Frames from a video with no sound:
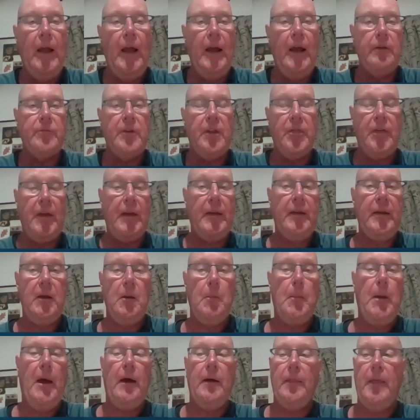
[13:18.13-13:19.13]
Have a think
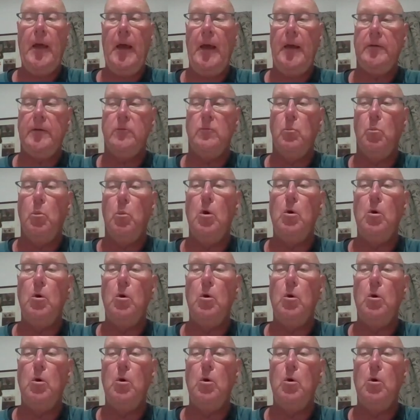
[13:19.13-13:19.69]
about that, and